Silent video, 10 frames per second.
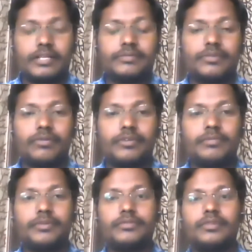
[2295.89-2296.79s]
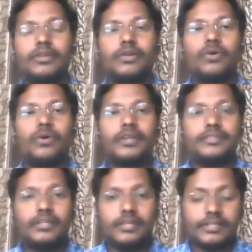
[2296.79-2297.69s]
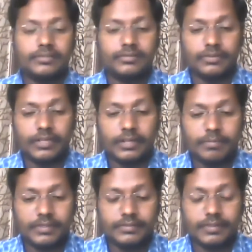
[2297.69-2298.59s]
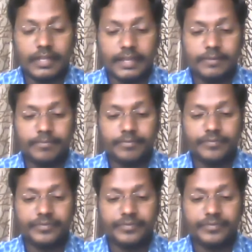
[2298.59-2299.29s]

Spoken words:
As we talked about vocational tests, so they help us in